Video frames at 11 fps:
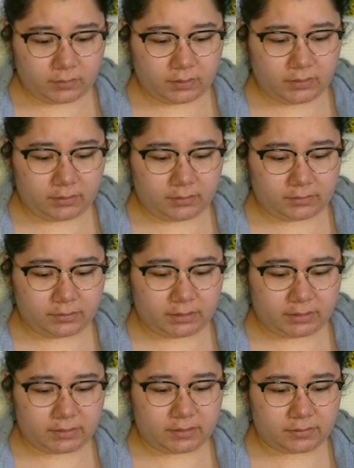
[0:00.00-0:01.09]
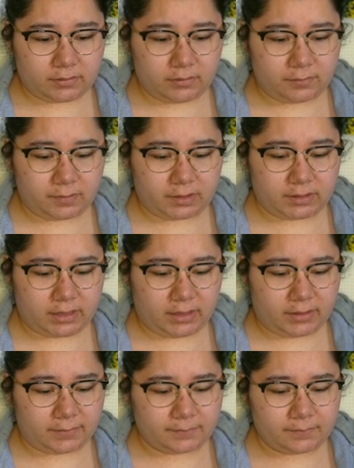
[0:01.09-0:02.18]
and also like it takes the whole fucking
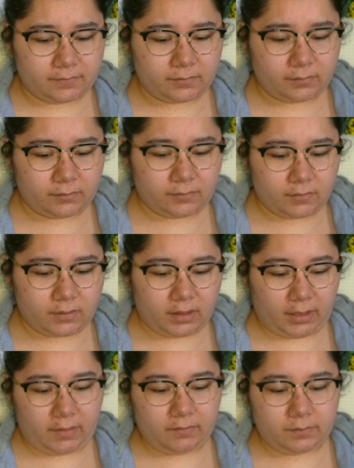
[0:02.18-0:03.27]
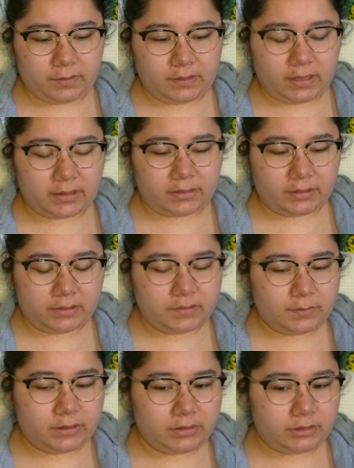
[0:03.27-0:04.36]
day, I haven't been editing as
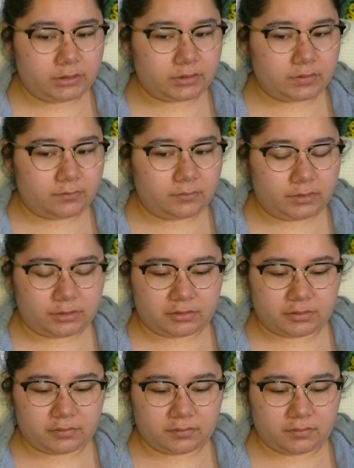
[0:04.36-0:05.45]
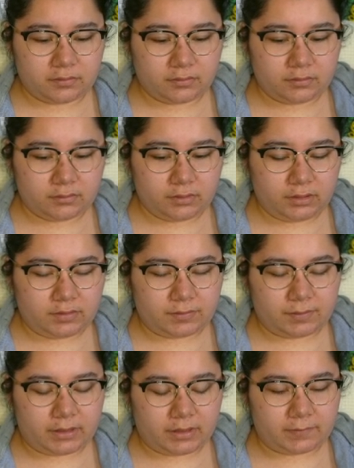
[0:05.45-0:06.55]
much, which is
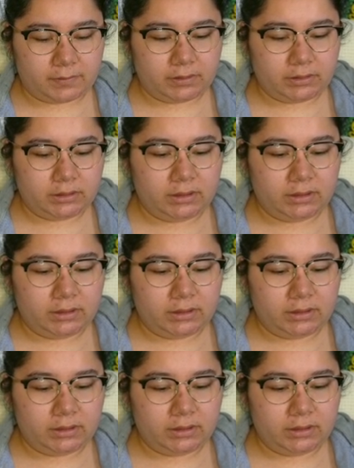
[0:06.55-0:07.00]
whatever.